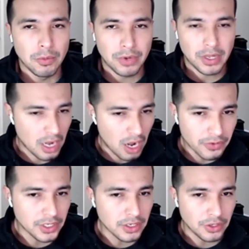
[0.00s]

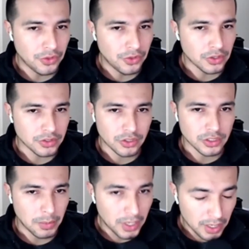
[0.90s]
obviously, there's
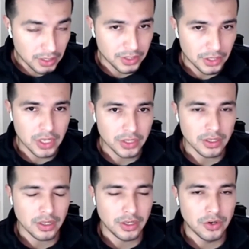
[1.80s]
amenities that you have to
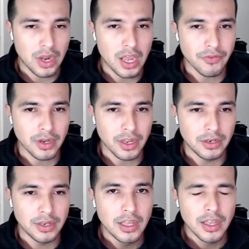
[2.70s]
have and
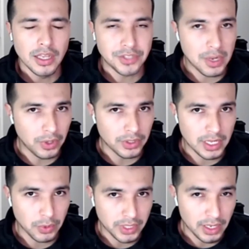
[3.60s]
stay with
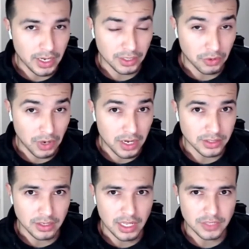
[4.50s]
the latest and greatest
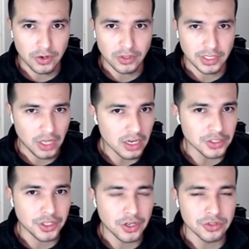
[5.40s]
as far as
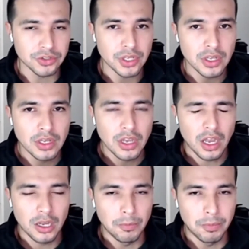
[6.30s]
technology goes.
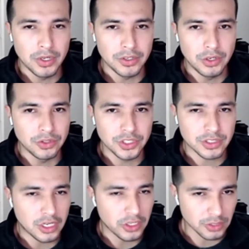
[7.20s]
But just
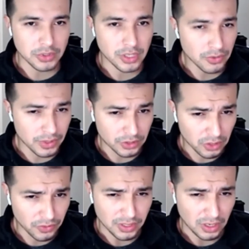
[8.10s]
customer
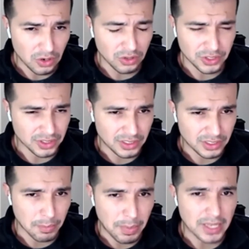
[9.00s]
service alone, just
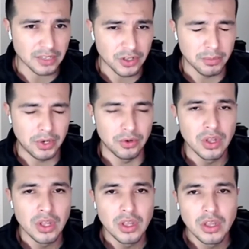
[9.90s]
the basic fundamental
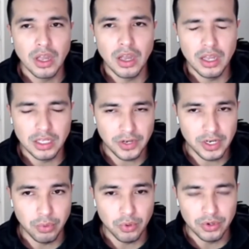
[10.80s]
is very
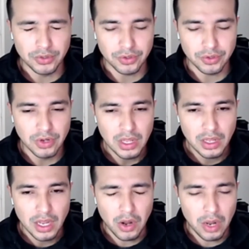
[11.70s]
important. So
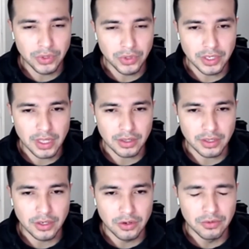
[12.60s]
I would think that
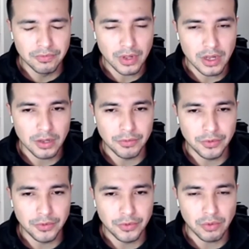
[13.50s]

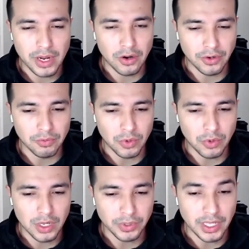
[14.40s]
you're right on
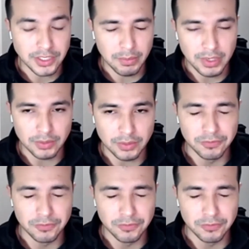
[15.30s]
with that statement as well.